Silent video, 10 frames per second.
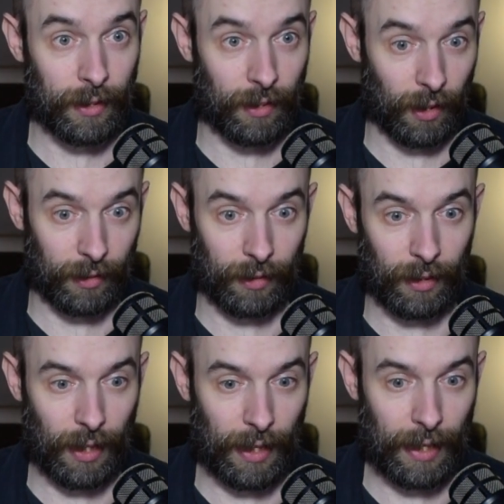done.
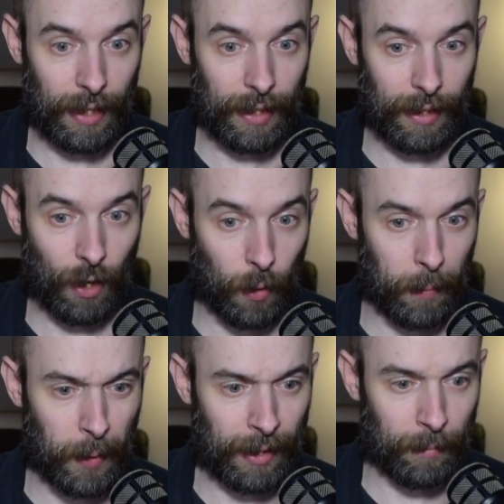And now we
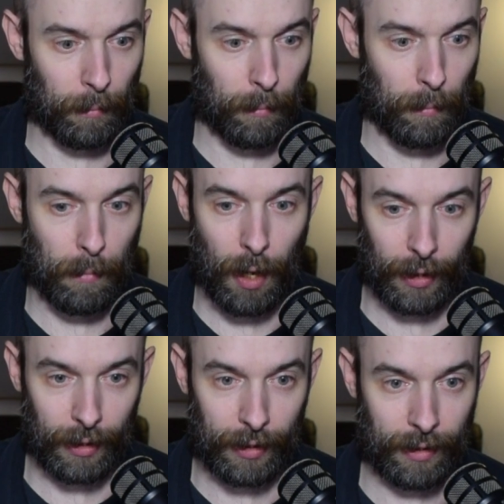need
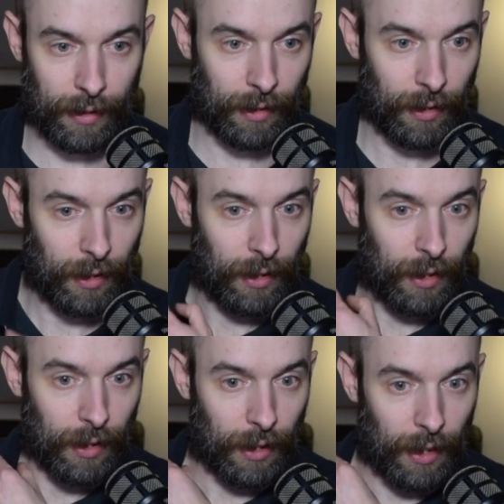mics.
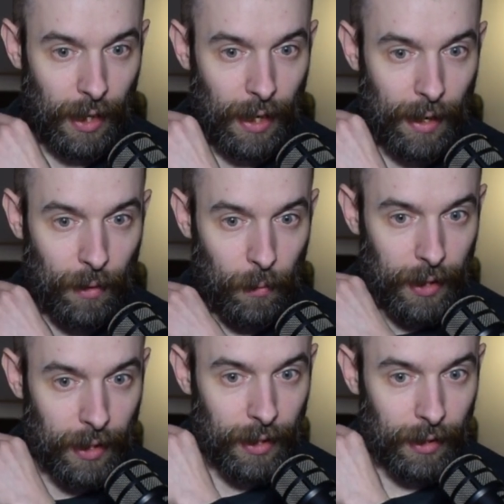And we
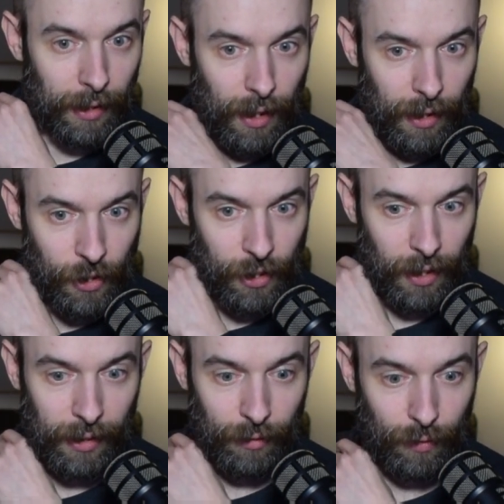need a large
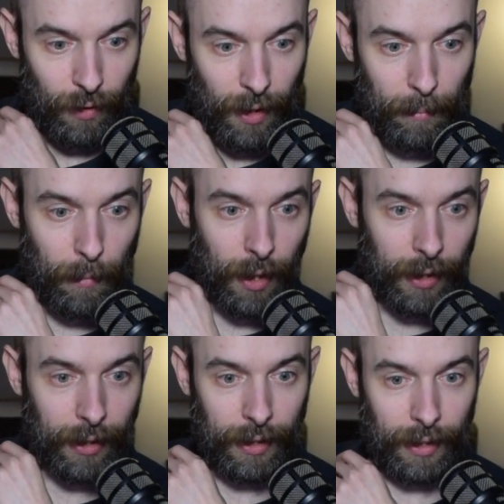diaphragm
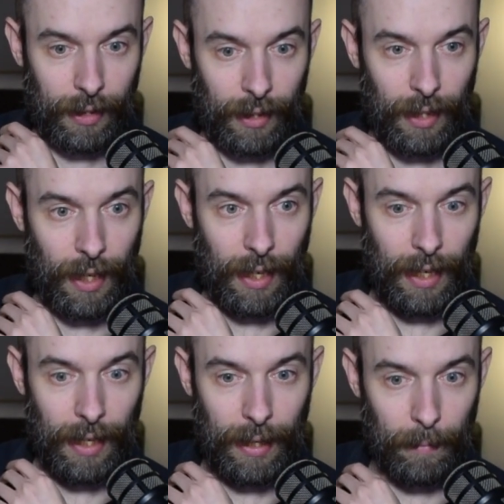mic.
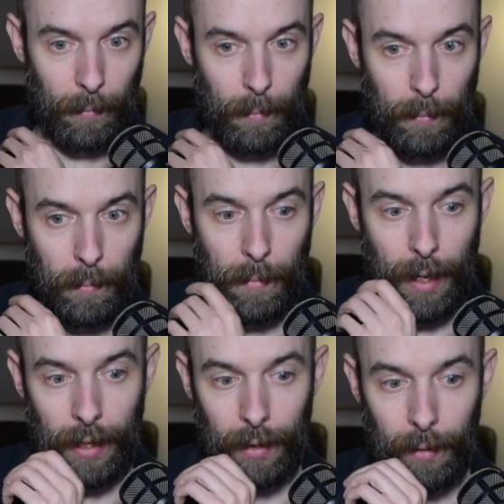And
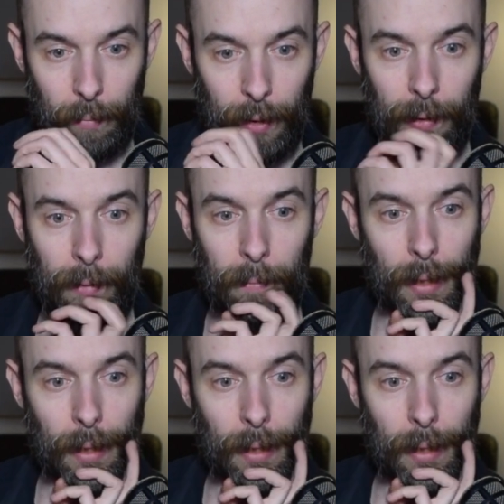maybe